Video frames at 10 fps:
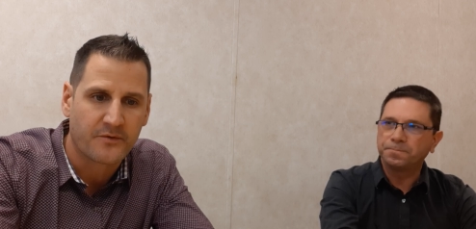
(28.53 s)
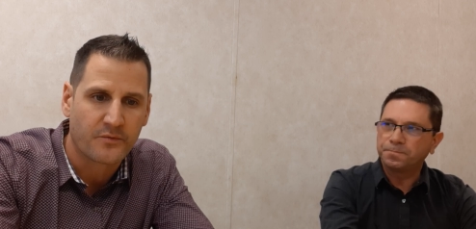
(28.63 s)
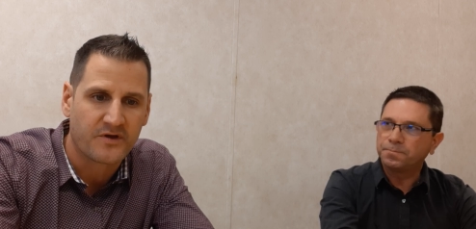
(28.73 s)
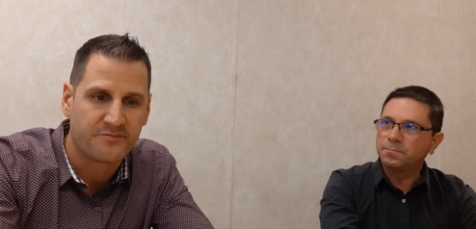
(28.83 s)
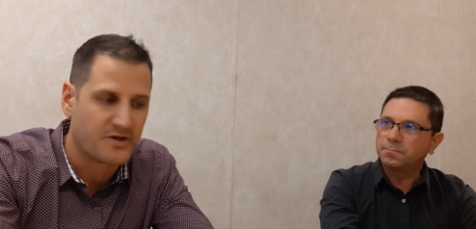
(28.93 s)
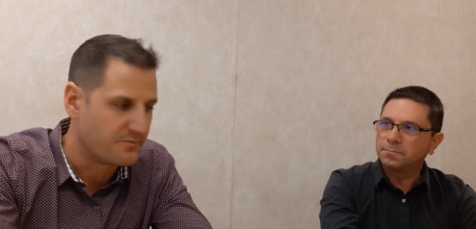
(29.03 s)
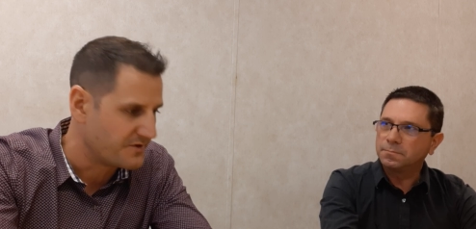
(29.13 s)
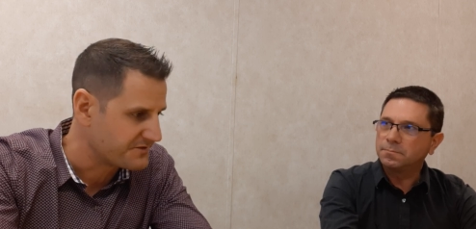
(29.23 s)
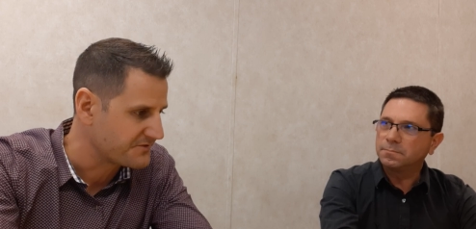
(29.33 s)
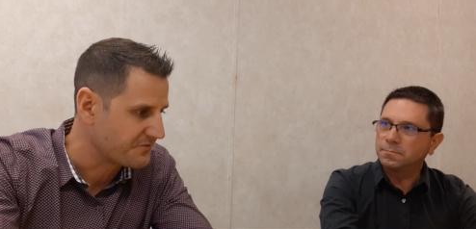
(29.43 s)
Speaker 1: We have been in
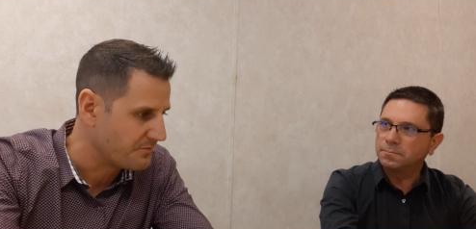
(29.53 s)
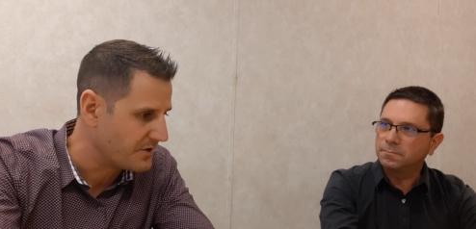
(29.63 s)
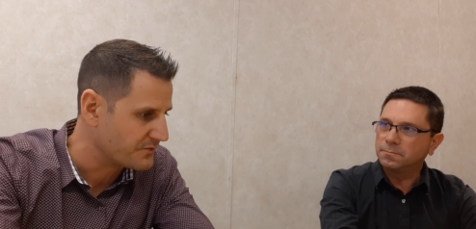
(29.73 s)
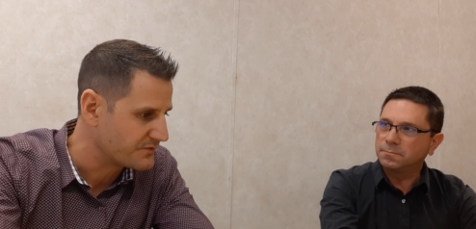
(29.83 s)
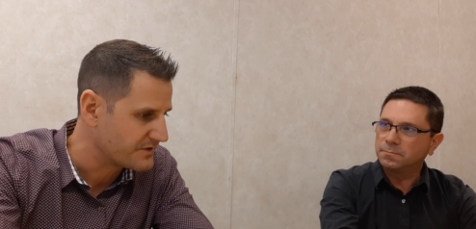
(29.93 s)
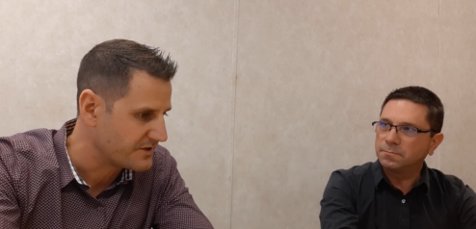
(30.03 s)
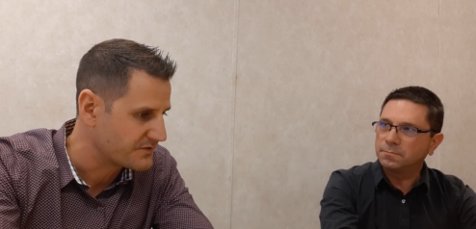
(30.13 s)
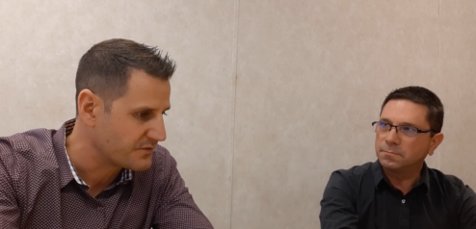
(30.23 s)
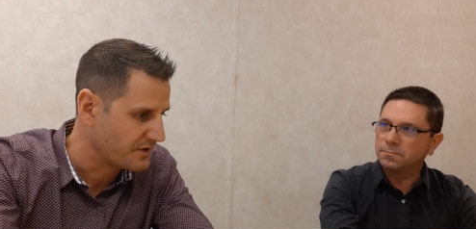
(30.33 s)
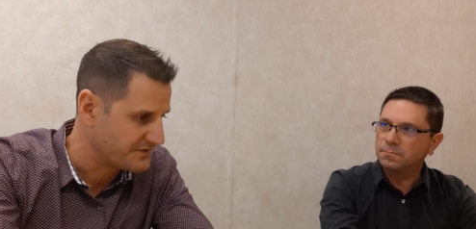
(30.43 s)
business for about
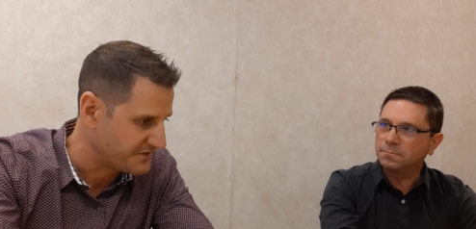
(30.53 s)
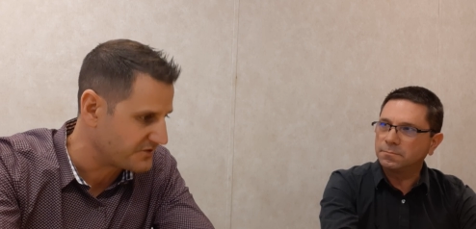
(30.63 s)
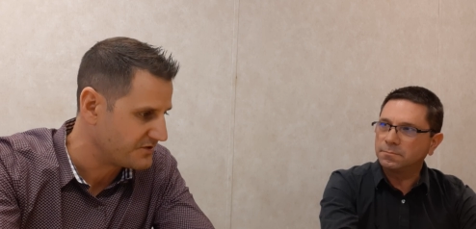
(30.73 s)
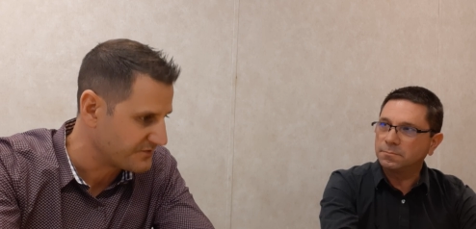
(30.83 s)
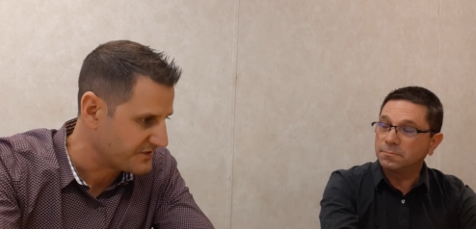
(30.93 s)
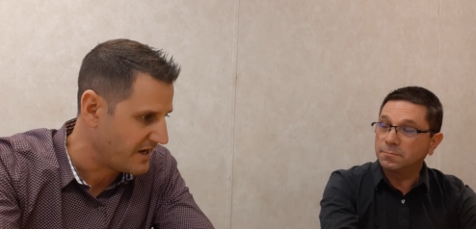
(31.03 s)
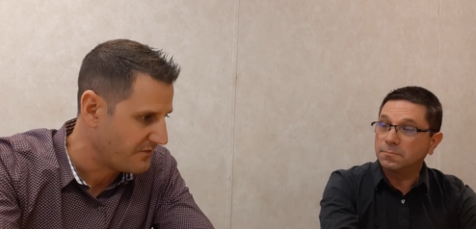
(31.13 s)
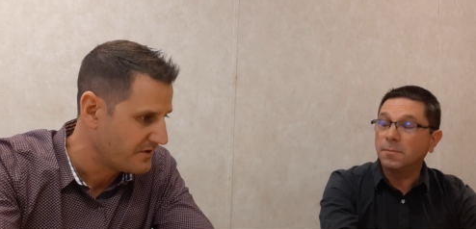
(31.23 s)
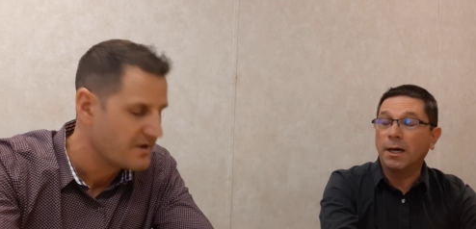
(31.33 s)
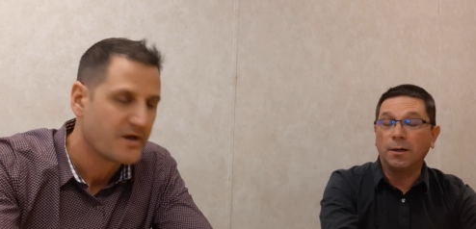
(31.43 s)
26 years now.
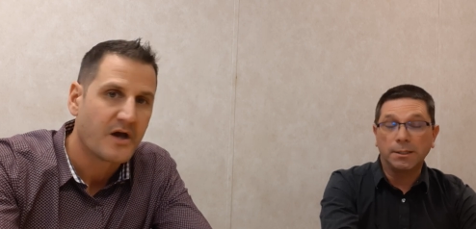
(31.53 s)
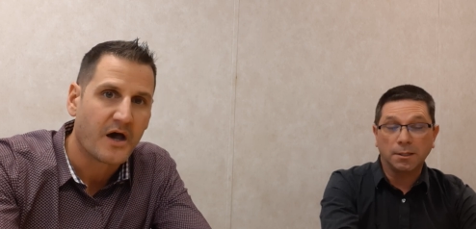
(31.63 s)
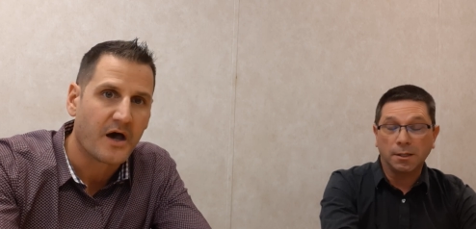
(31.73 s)
Wow, that's